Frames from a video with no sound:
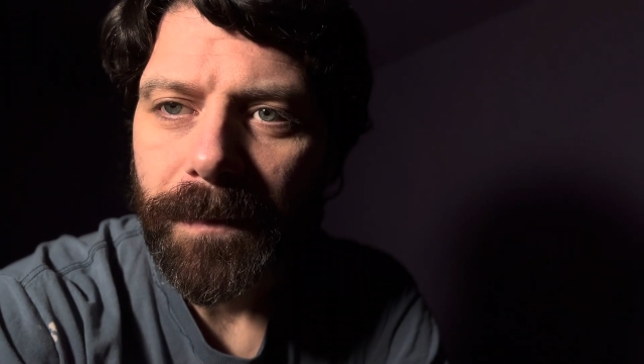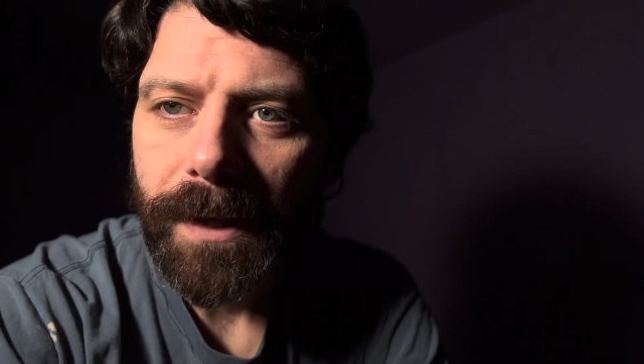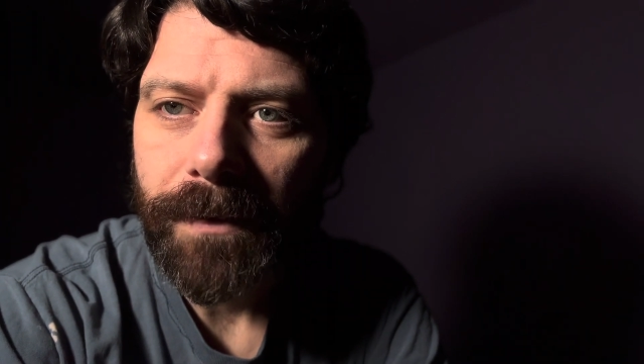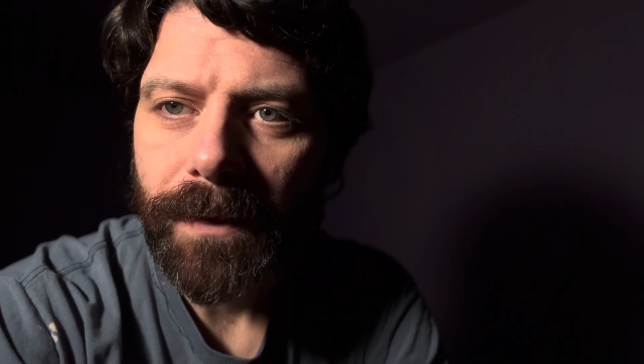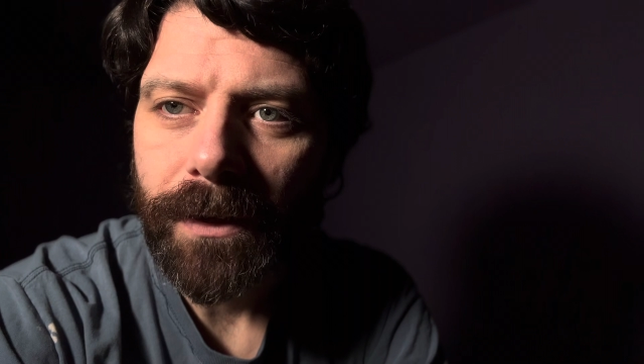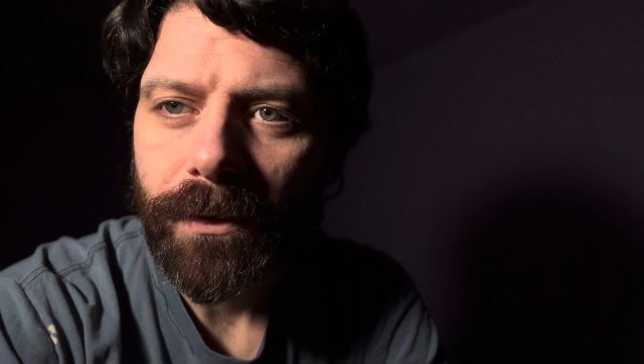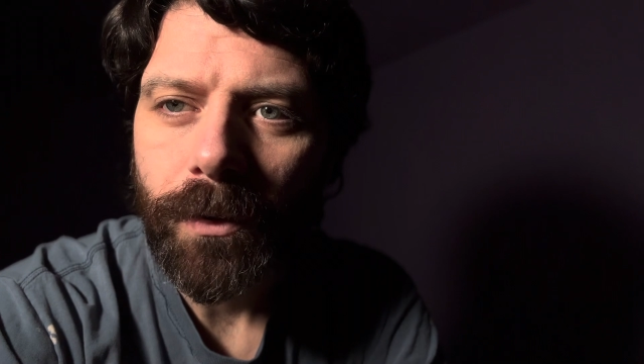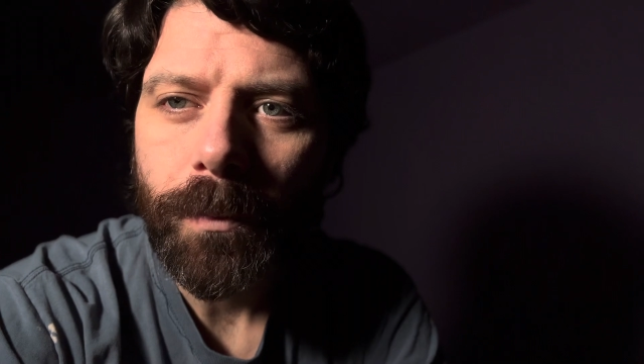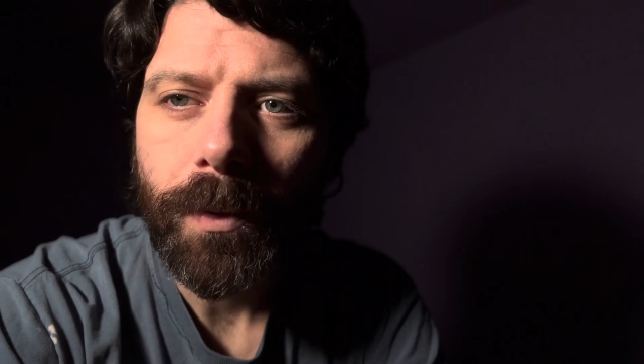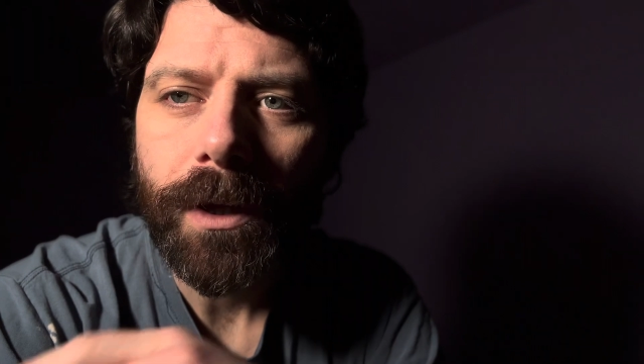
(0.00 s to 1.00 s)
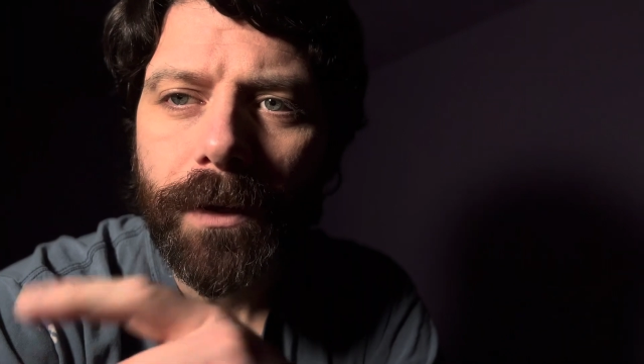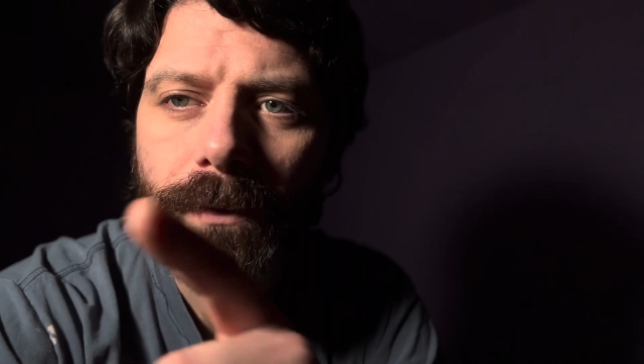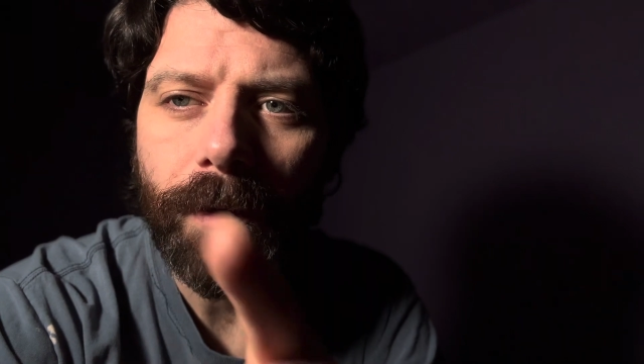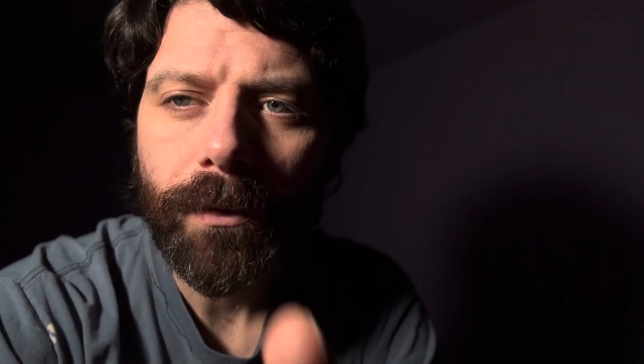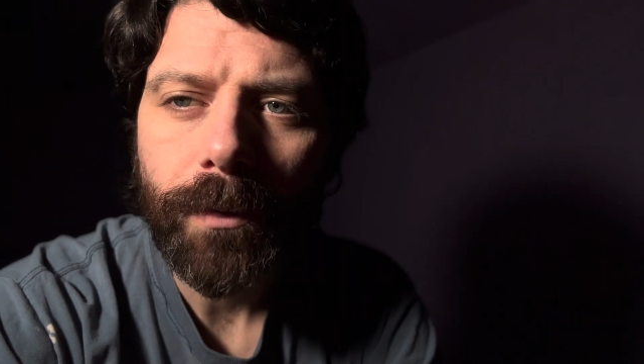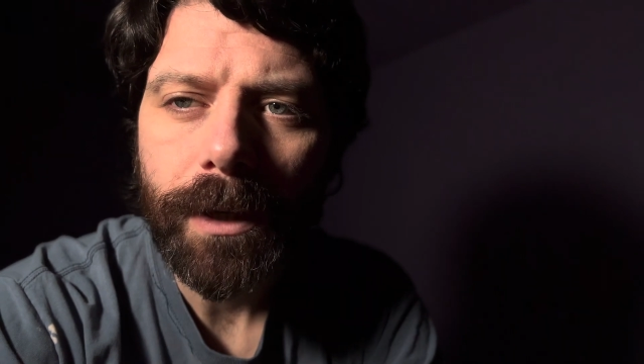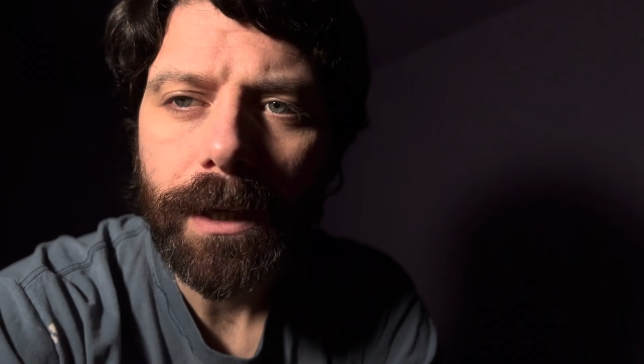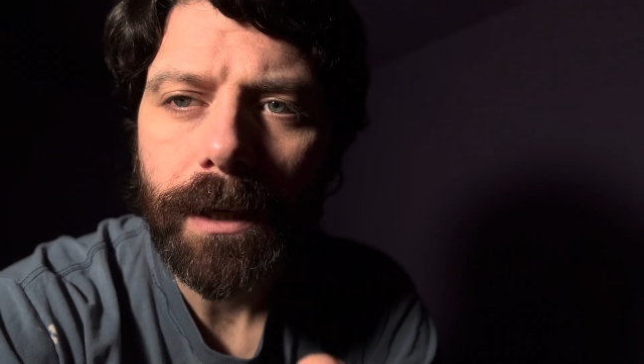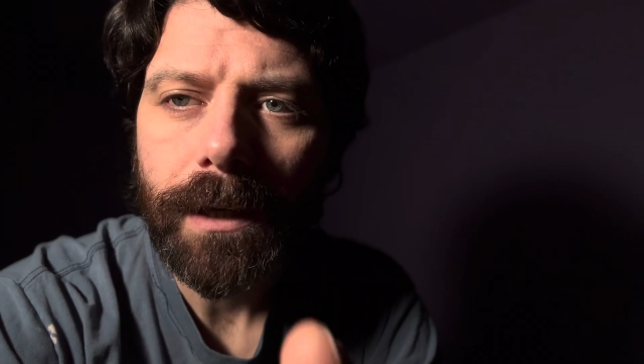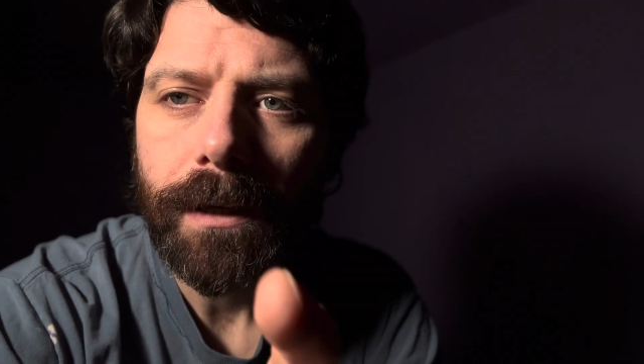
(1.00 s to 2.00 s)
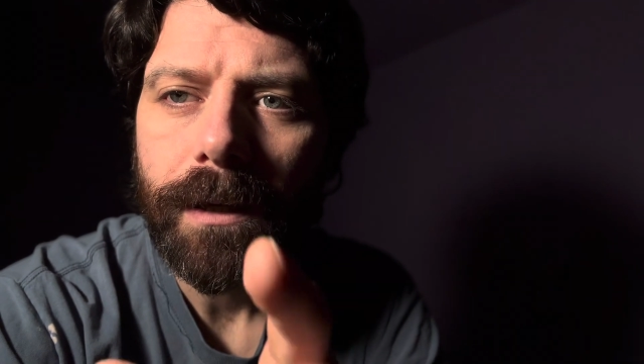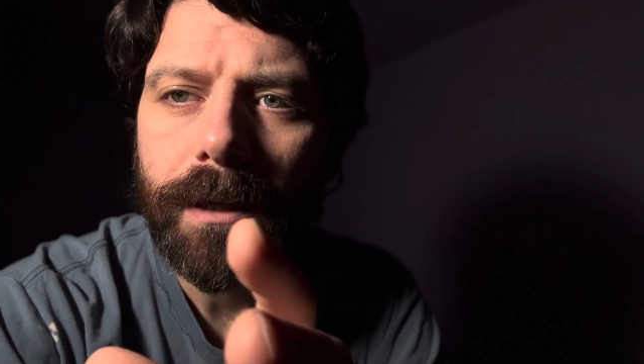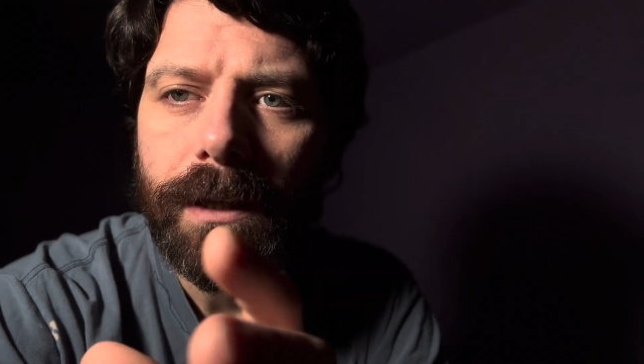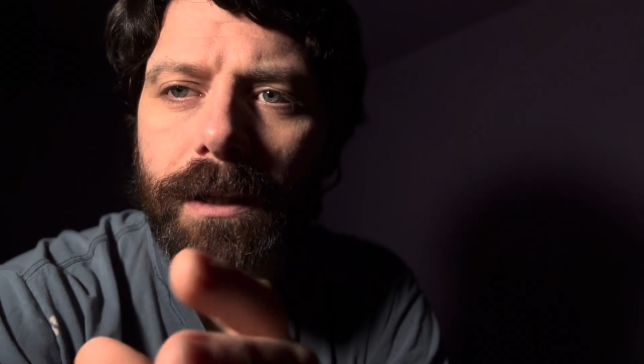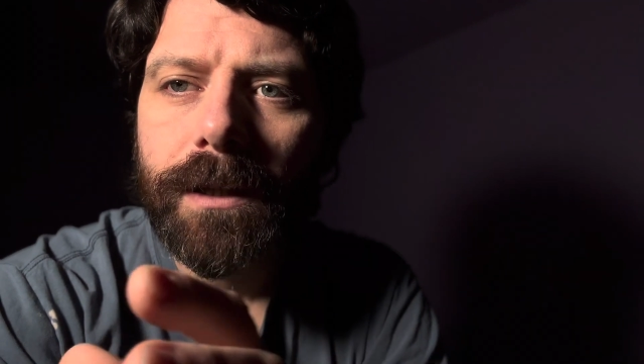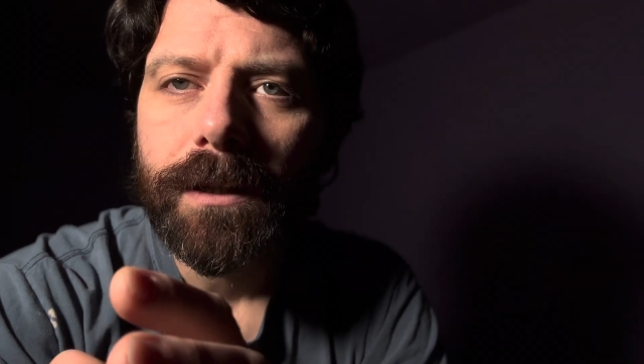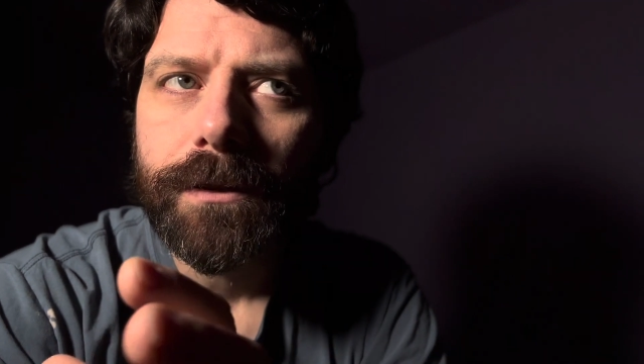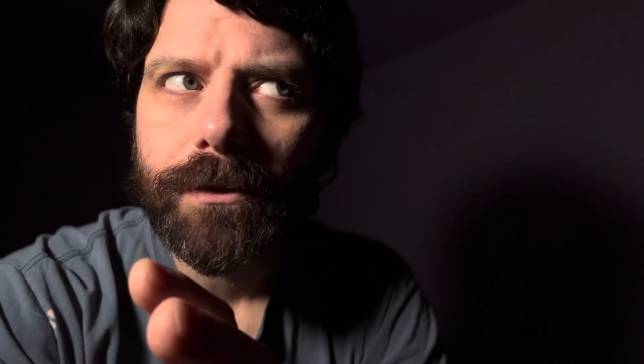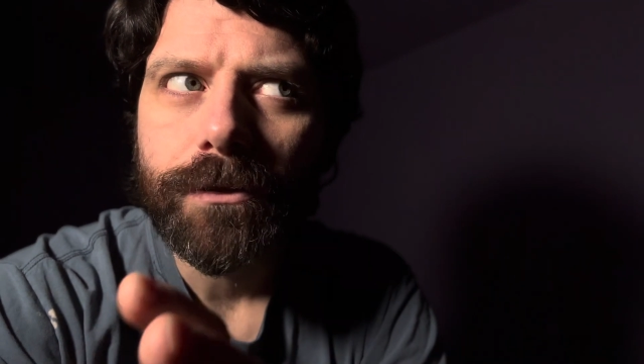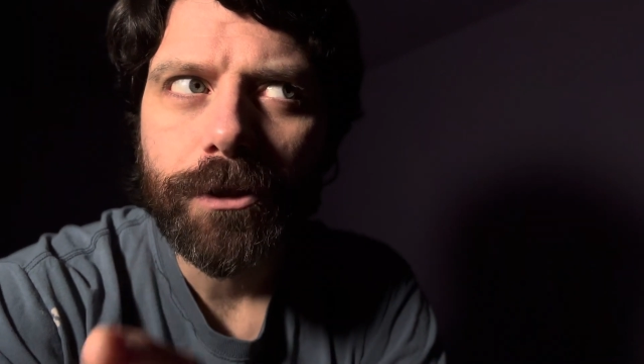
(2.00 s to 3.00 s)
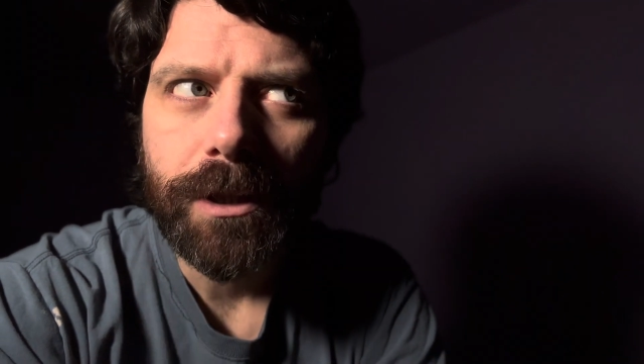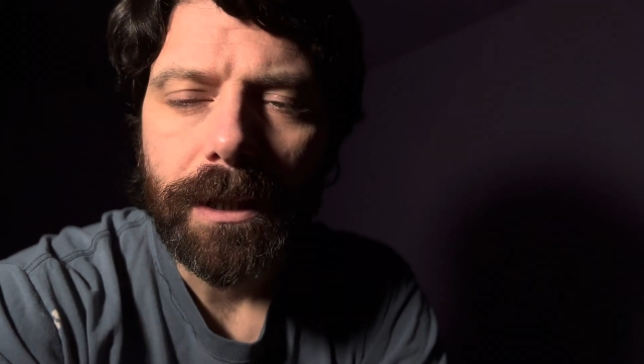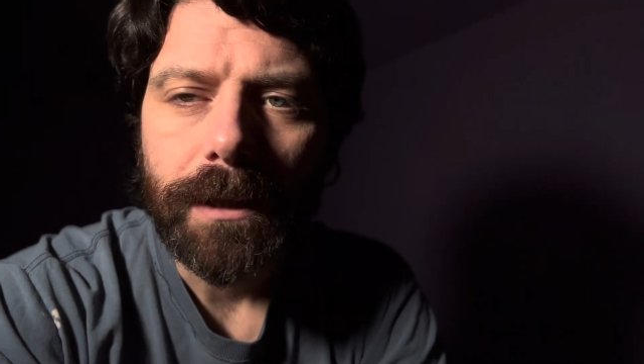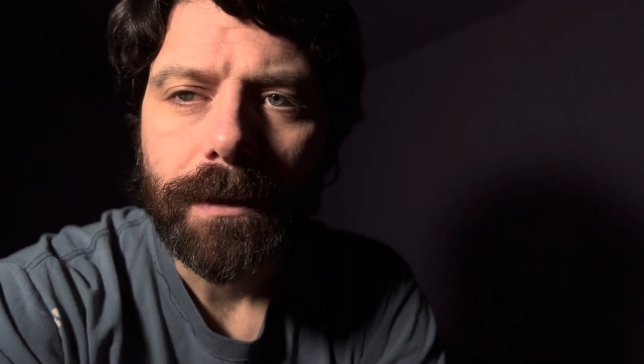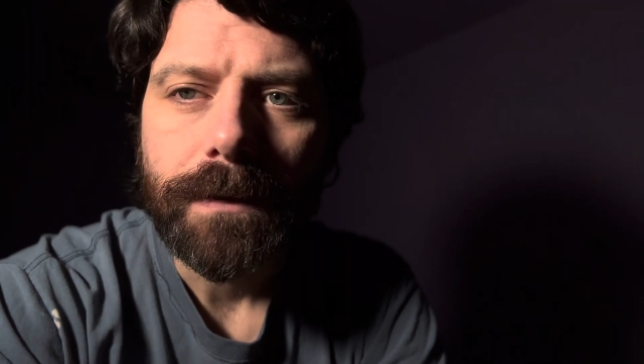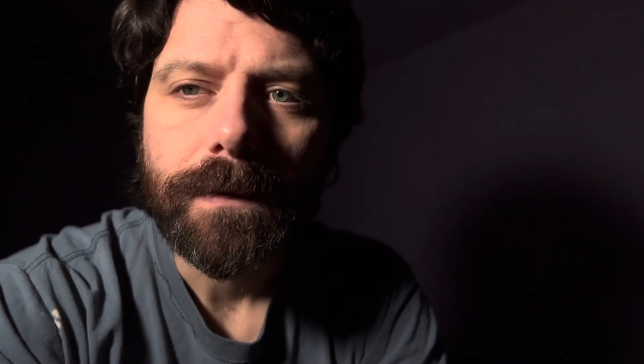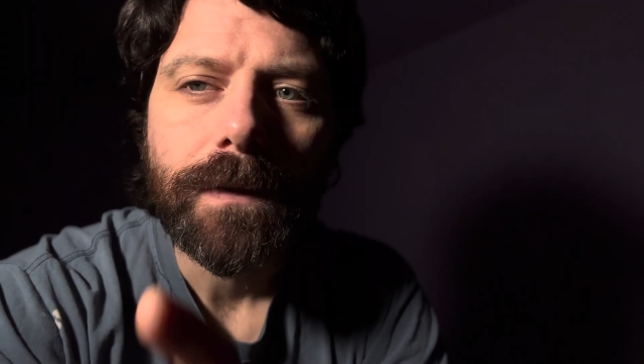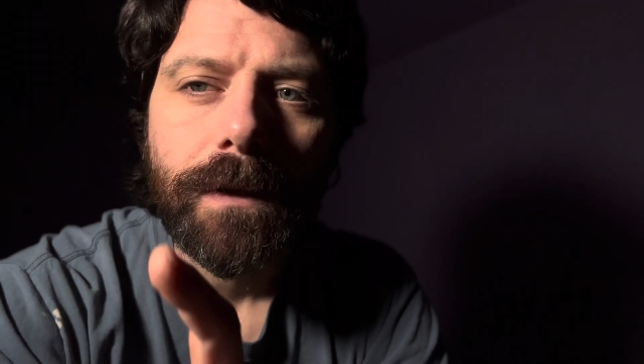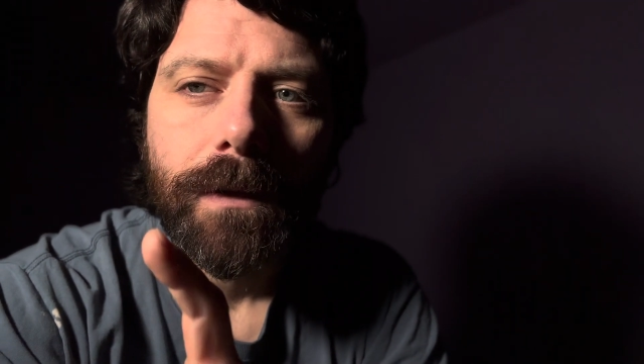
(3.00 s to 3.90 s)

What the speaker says: If I do pull off the 3D cheese,